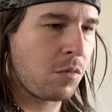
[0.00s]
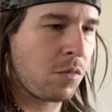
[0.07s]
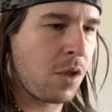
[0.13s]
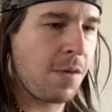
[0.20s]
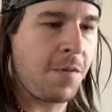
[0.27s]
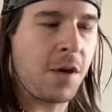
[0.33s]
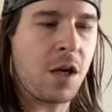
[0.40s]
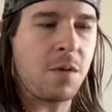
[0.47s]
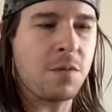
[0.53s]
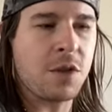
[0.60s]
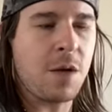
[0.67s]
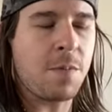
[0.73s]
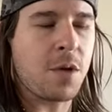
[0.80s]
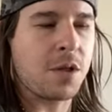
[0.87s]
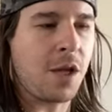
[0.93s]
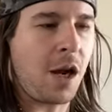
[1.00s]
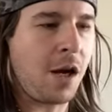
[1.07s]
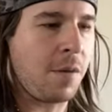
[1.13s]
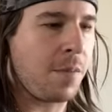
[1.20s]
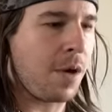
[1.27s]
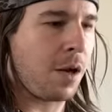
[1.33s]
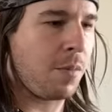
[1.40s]
if it comes up, I'll talk
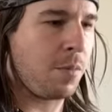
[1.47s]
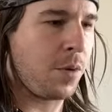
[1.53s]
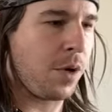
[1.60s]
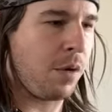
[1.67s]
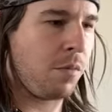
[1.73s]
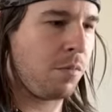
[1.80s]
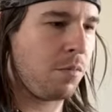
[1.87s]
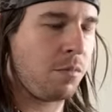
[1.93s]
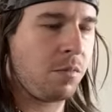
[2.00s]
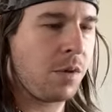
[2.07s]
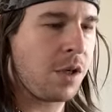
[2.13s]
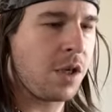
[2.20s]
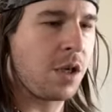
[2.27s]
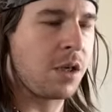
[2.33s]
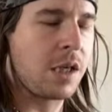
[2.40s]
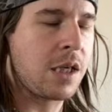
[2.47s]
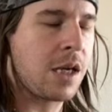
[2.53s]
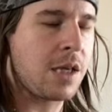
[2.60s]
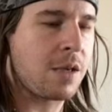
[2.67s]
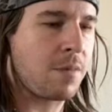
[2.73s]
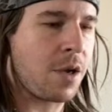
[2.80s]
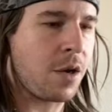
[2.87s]
about it, but until it
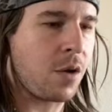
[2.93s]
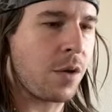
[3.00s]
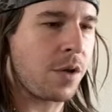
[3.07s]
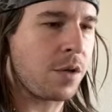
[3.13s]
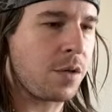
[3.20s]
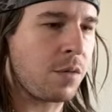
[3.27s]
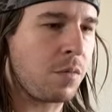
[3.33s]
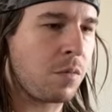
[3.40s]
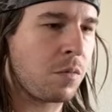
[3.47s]
does, I'm not going to.